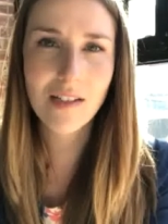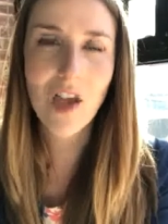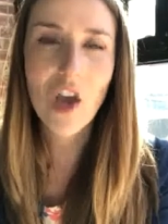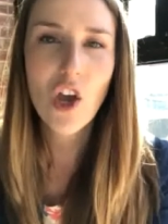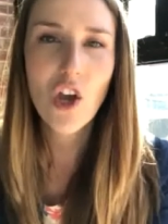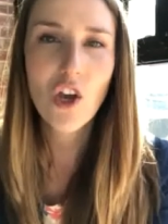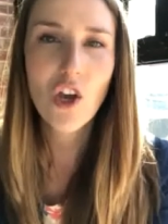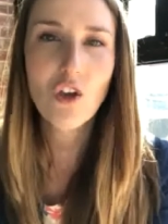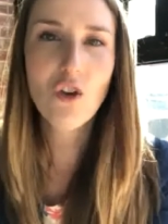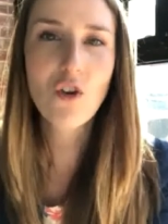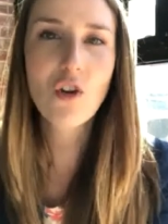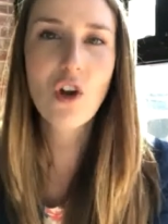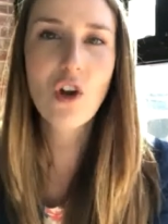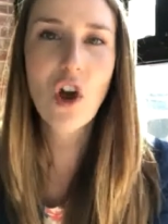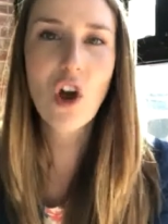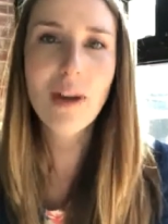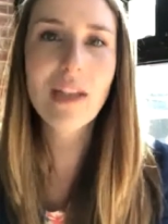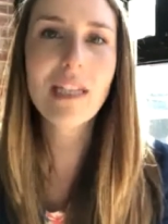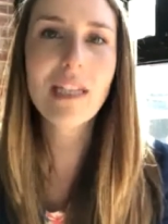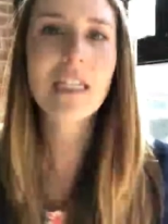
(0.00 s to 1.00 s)
you're
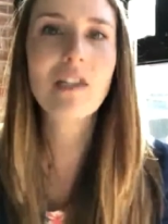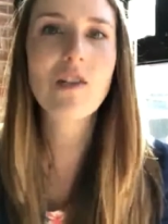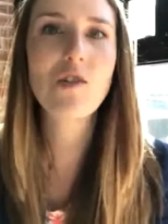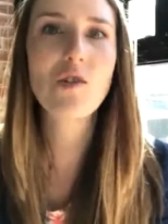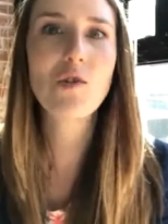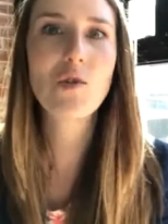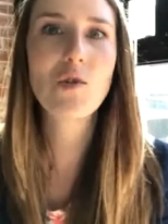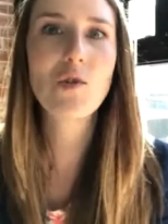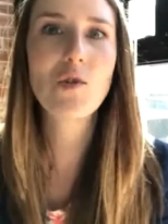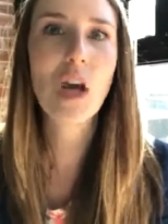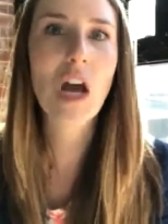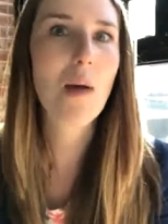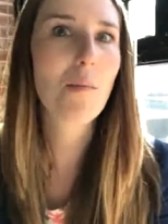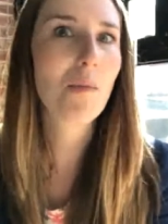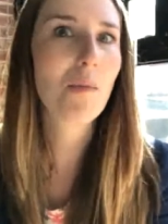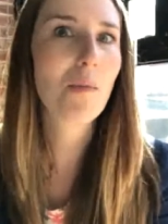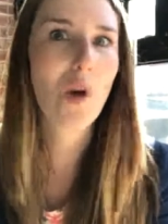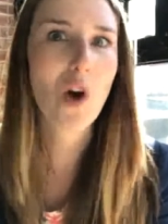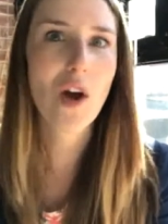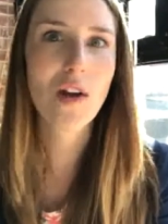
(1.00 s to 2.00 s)
going to come
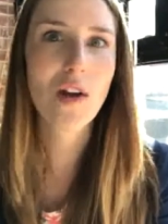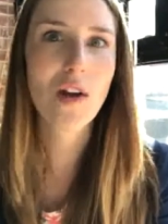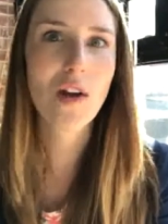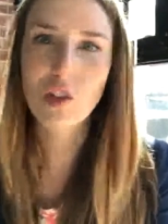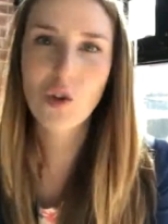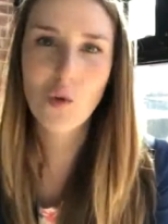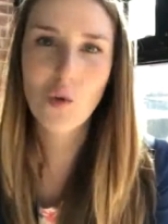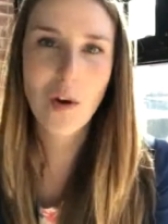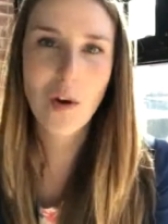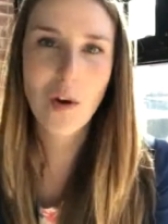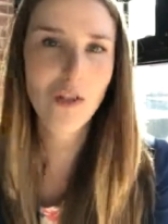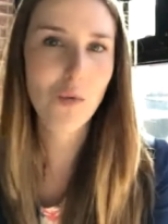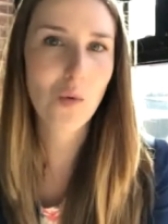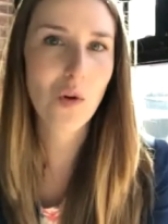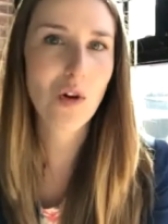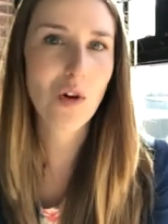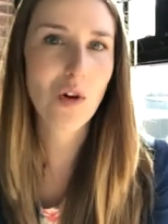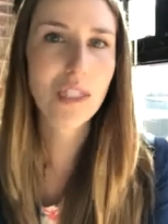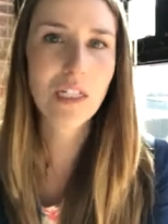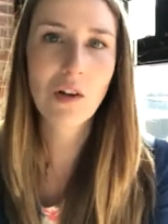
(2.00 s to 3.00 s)
across situations where you
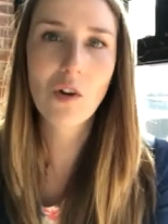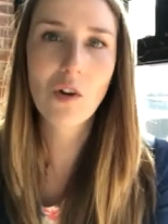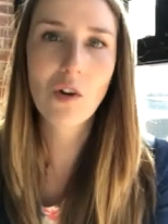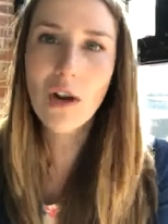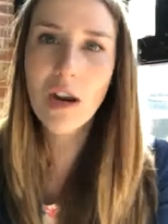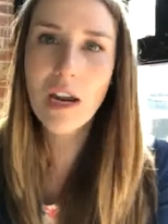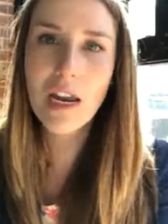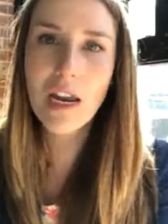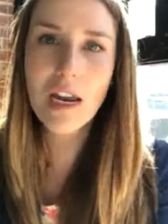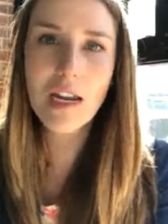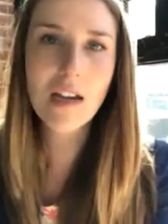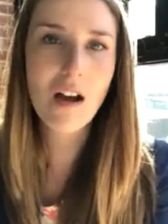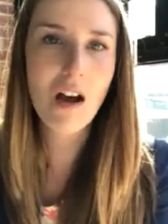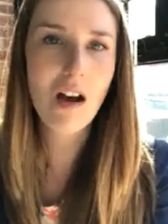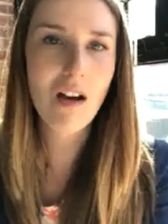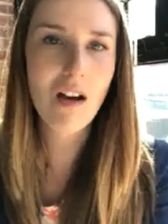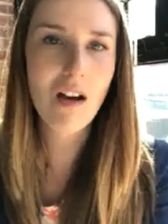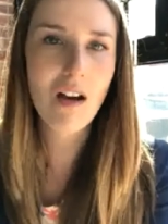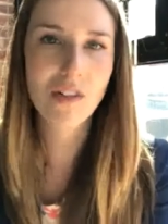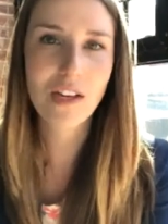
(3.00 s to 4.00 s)
disagree,
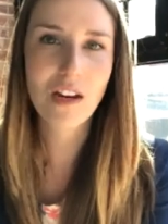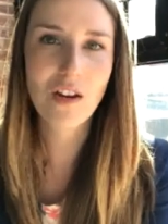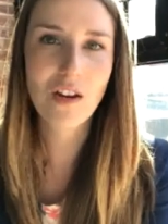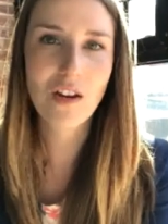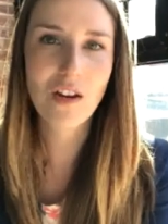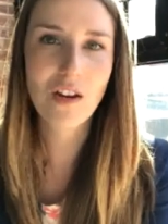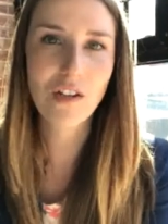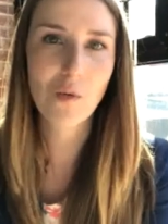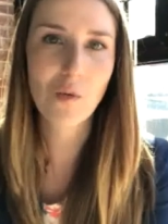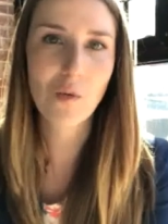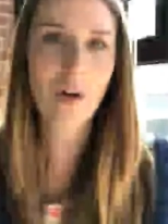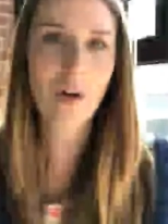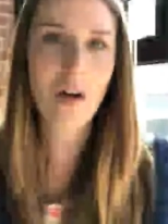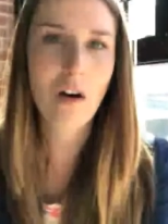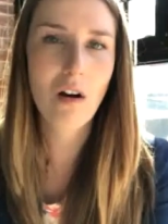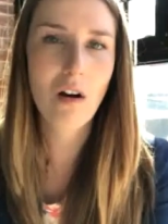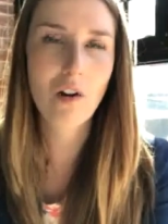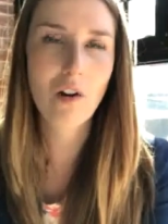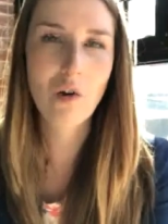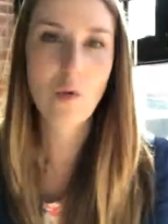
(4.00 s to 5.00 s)
conversations where
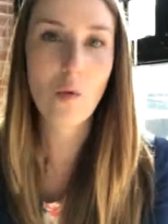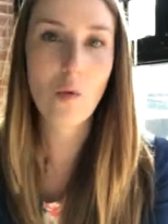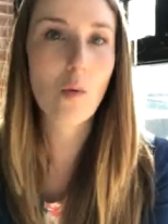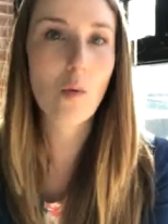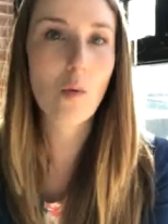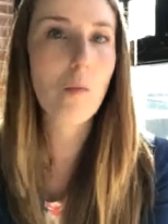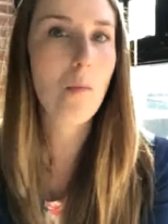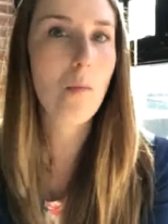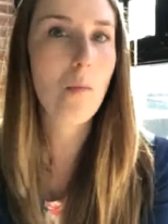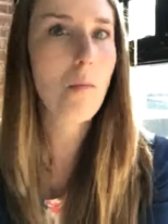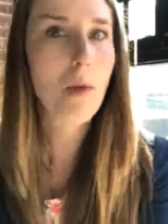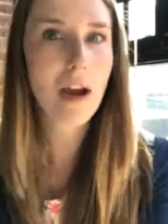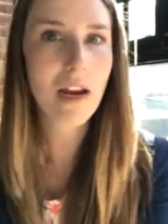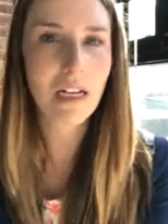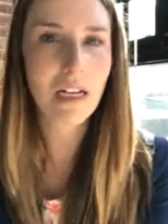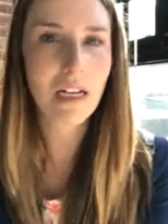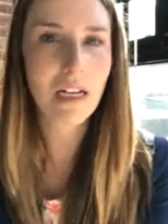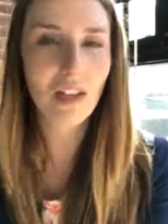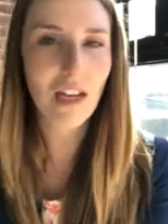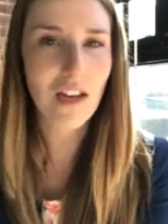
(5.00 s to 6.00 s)
you might even
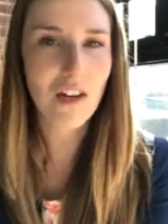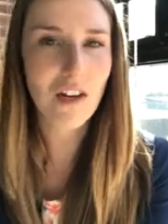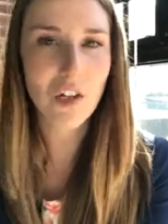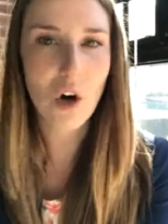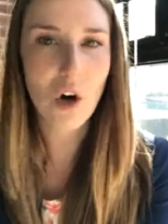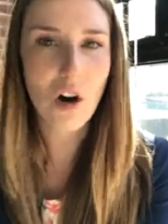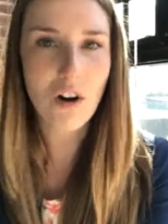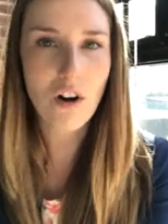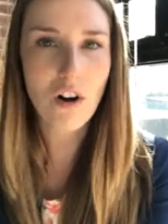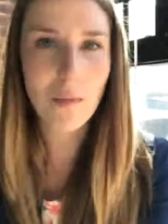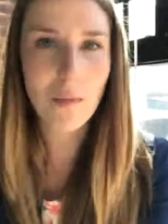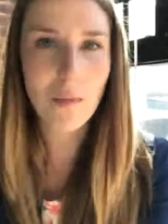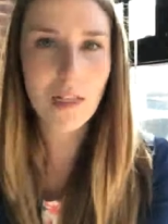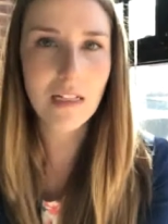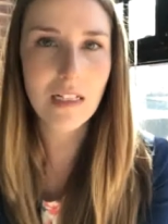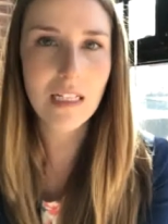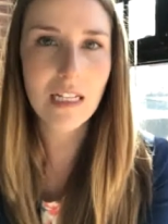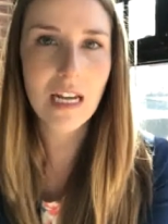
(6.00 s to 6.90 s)
get into arguments.